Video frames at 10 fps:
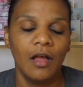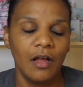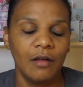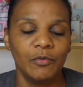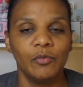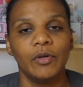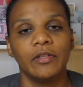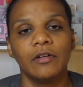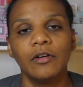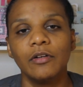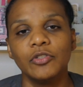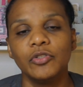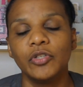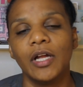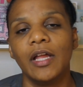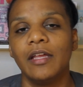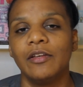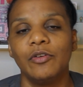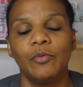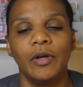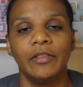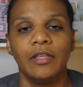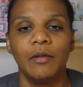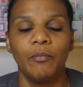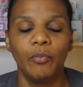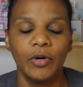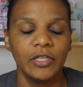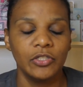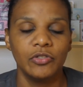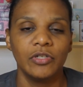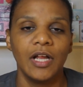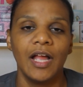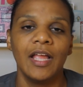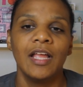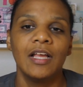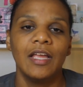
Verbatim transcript: um, who won the girl junior high and who won the boy junior high.